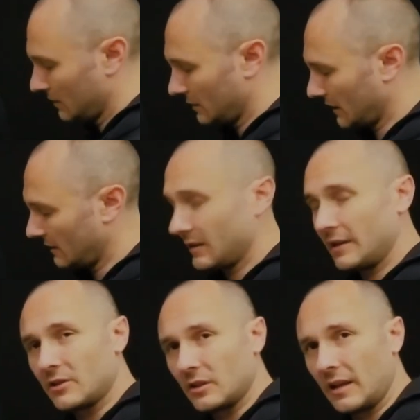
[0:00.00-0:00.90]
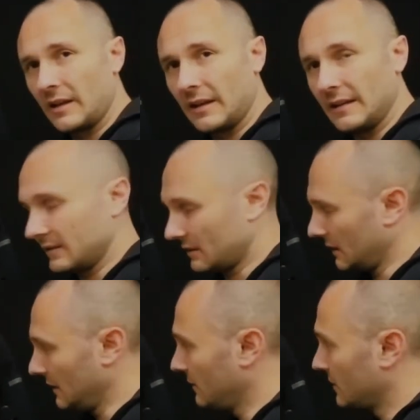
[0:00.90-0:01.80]
the destination layer in the
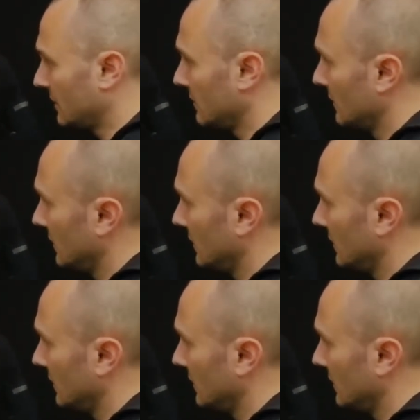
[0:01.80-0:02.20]
sleeves.